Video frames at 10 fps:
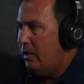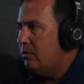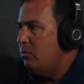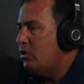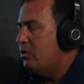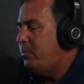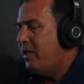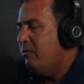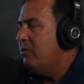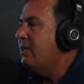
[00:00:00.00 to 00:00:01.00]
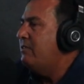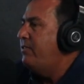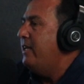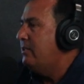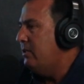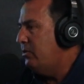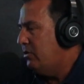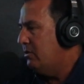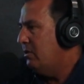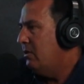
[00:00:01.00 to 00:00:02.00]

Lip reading: I was speaking with Advantage,